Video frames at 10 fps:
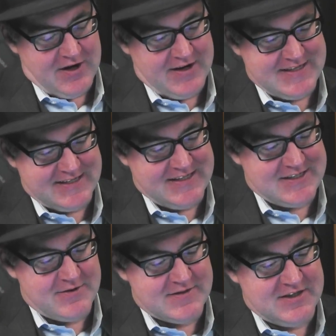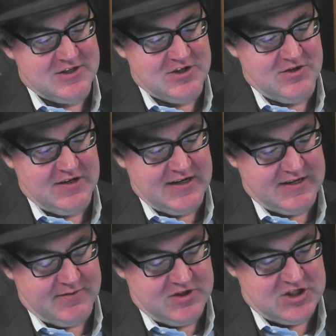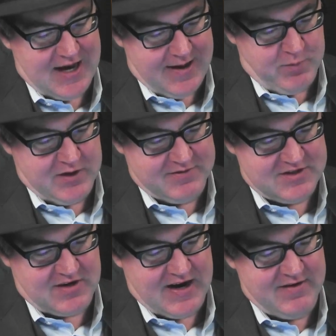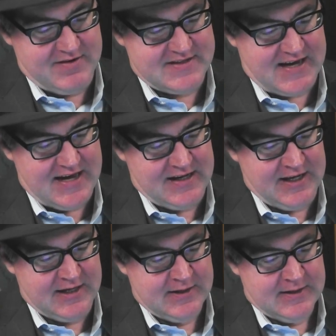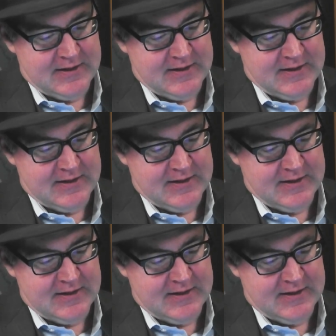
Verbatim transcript: 1962, he's the junior champion of Australia in sailing,